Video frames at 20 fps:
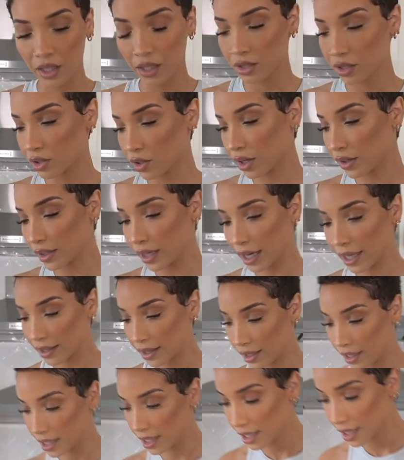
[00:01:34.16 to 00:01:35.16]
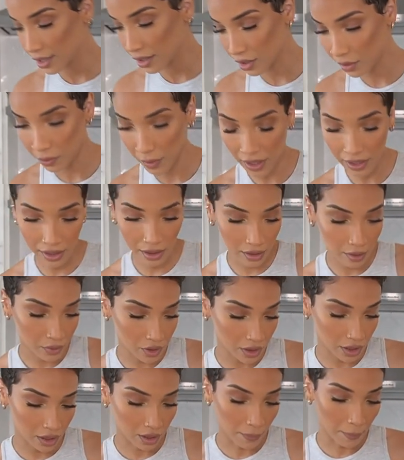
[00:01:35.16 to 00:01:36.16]
So I got these. So basically I'm
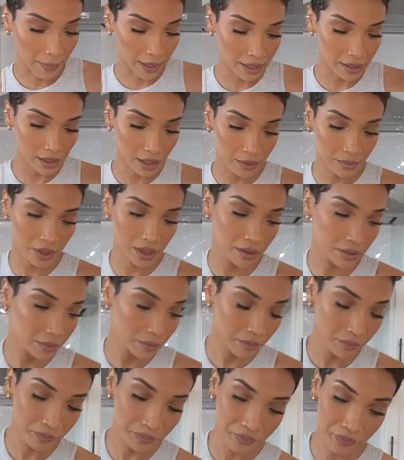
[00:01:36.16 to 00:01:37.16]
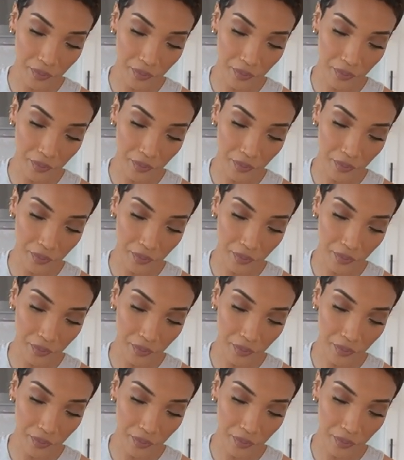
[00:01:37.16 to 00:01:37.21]
just gonna mix up some